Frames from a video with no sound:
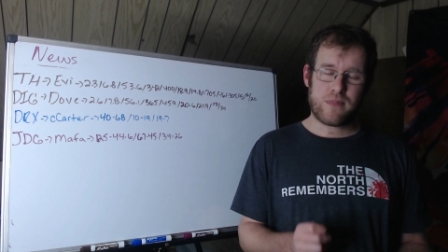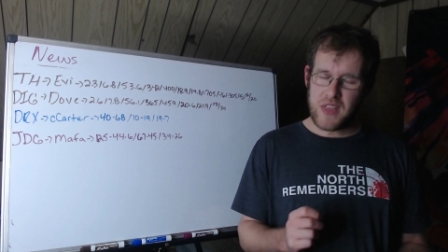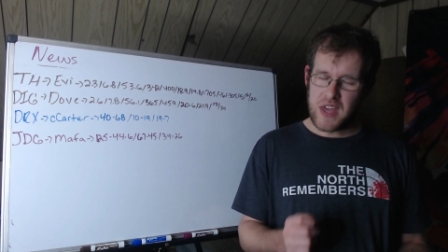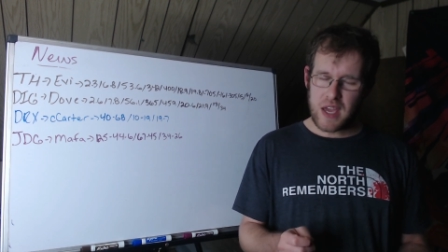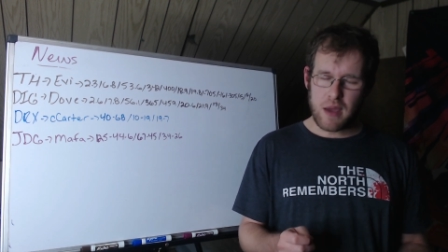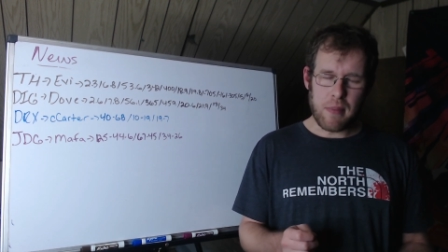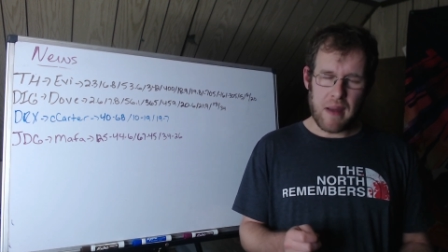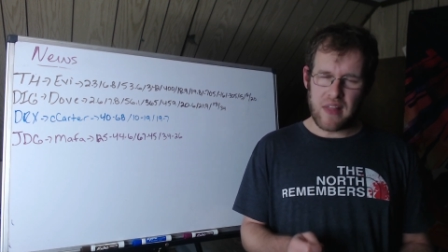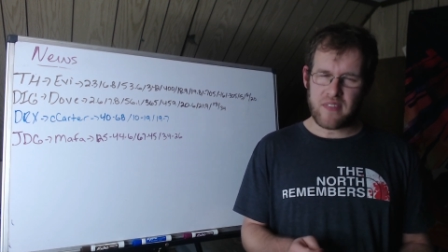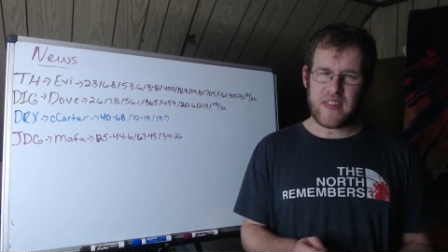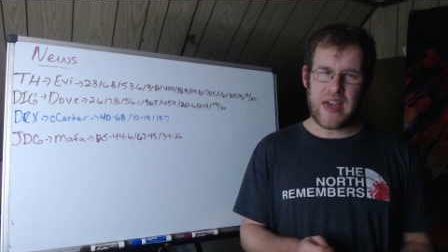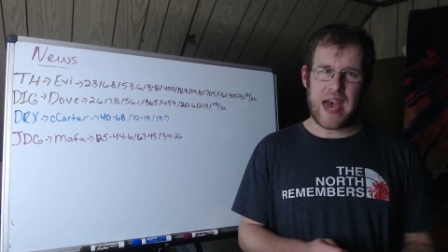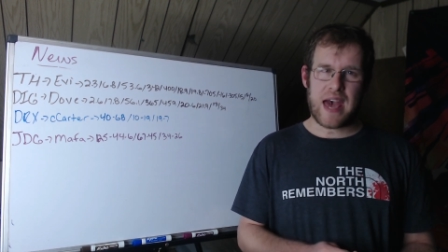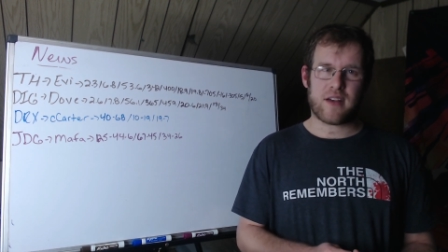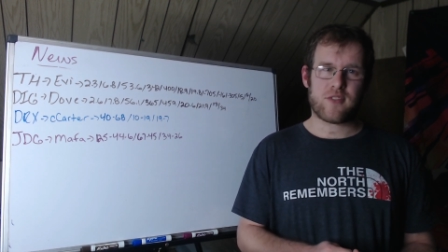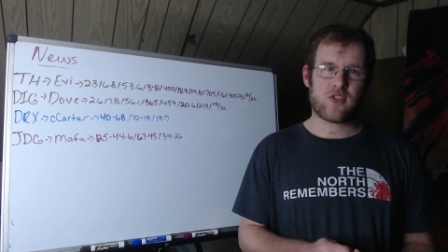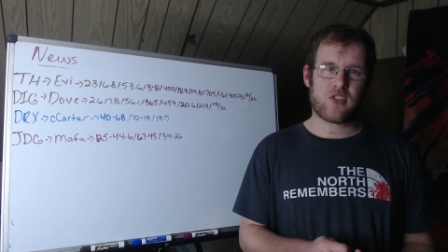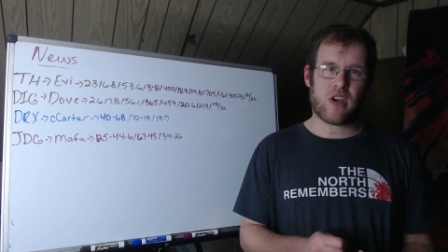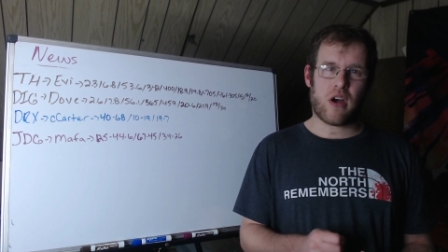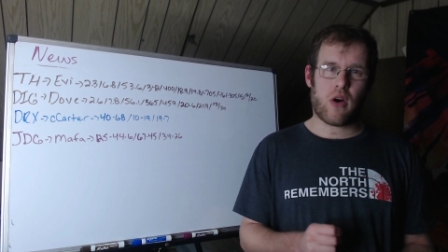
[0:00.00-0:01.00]
Think about
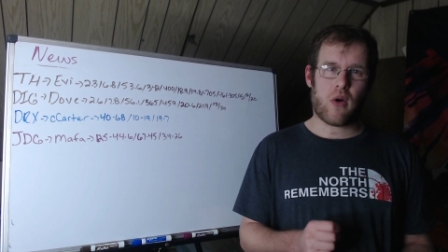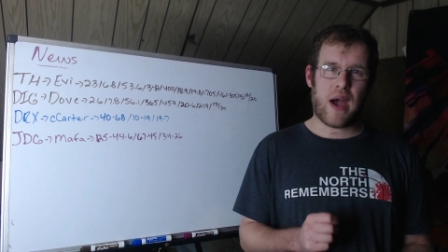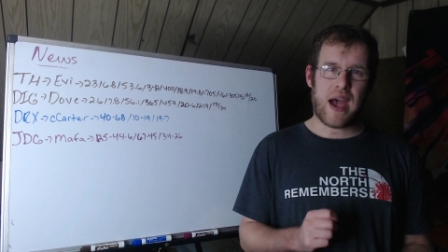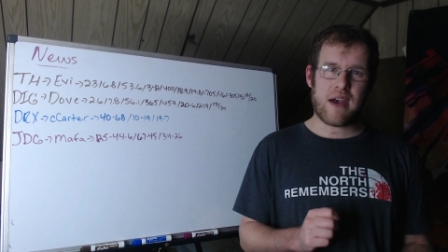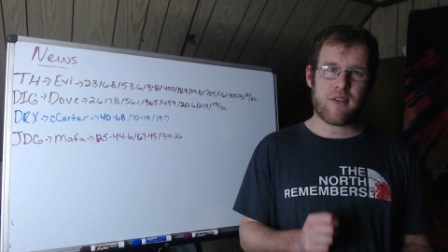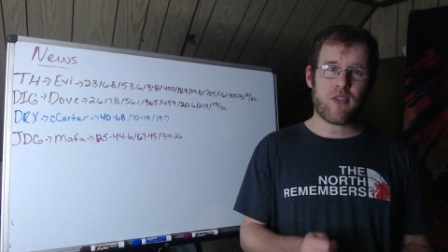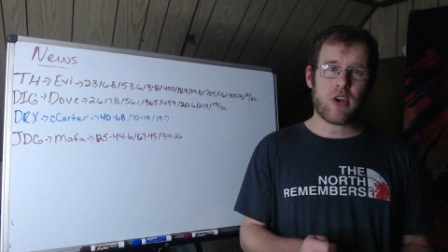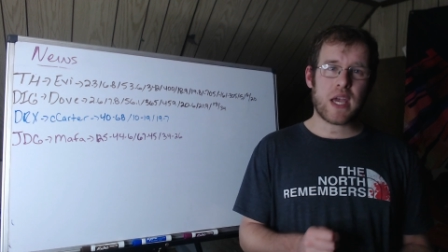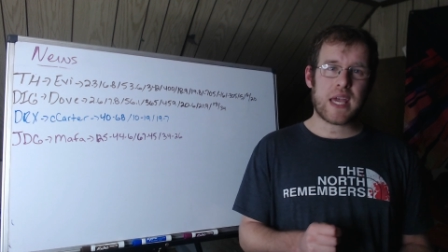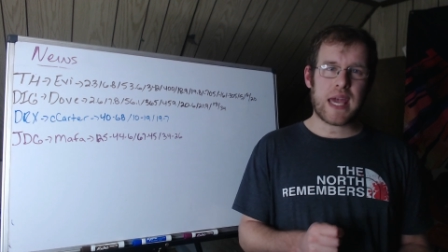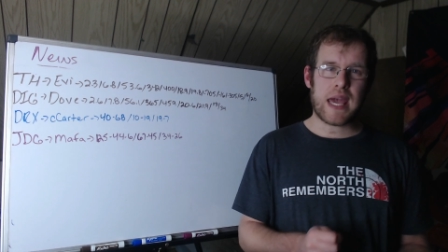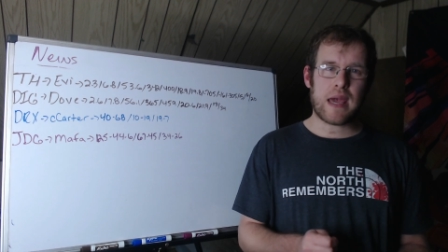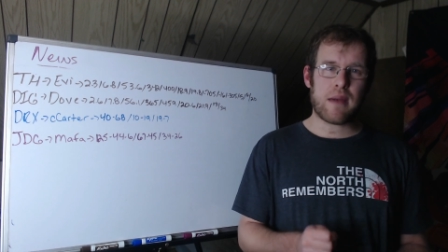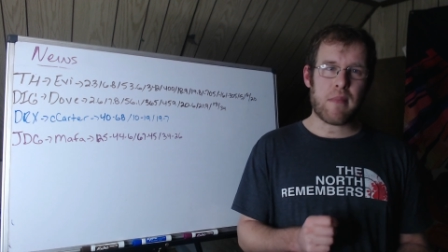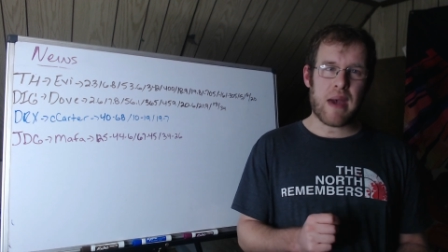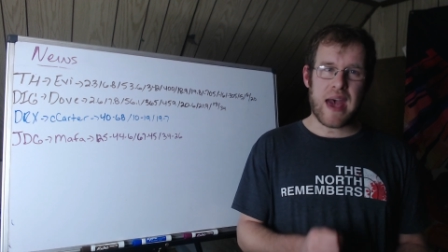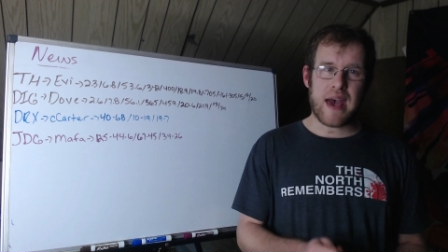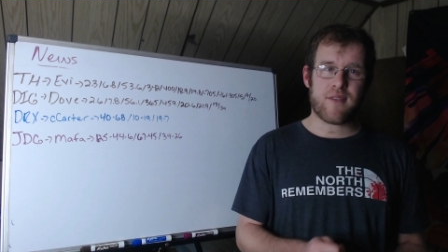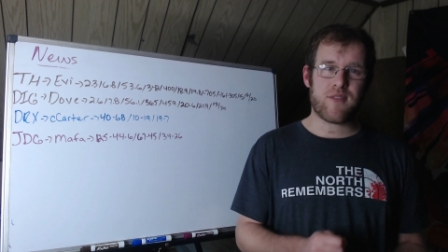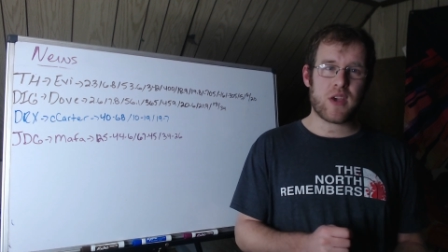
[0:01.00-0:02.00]
that. So every
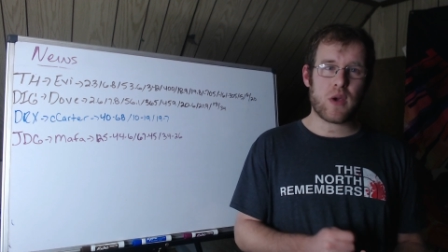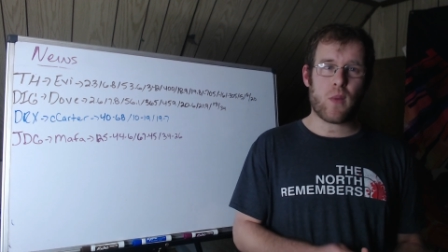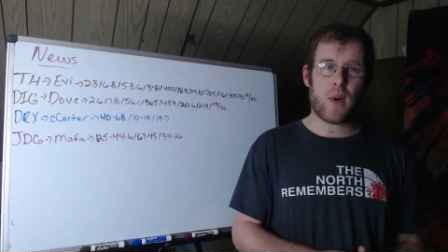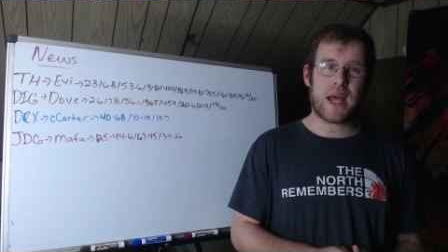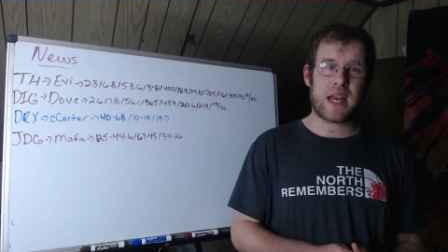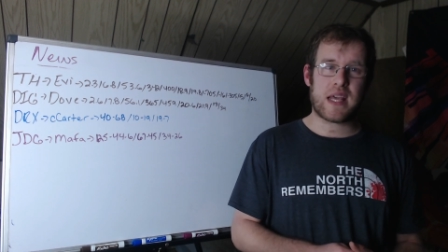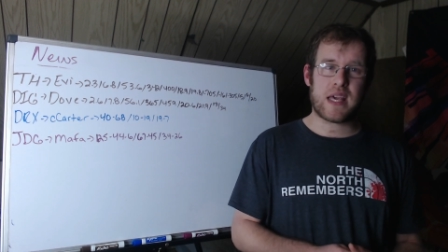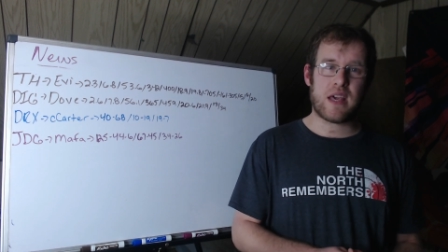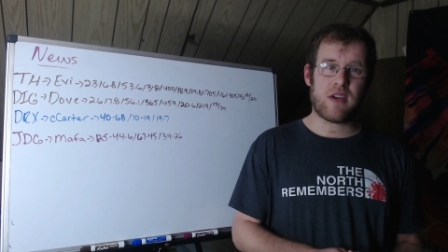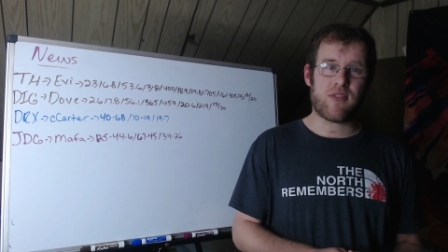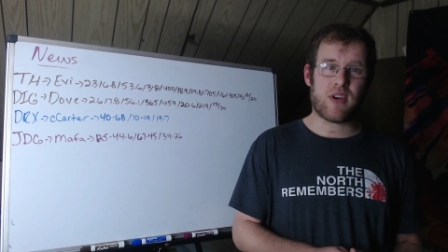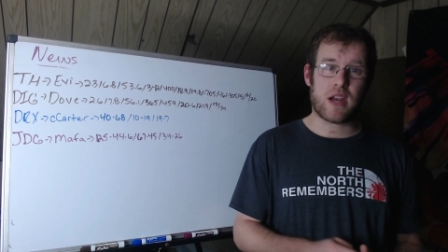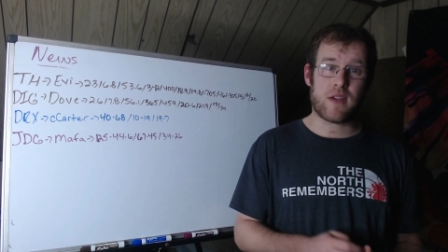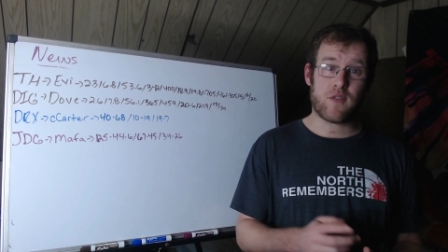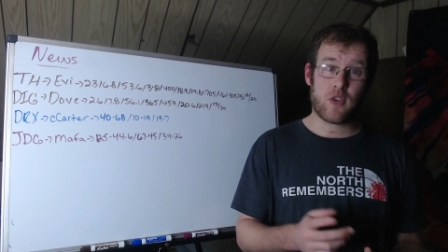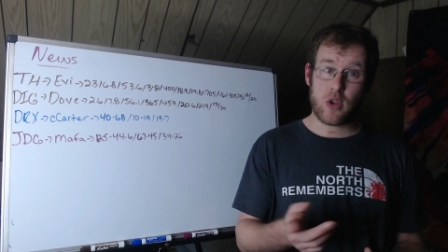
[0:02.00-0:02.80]
game Evi went even.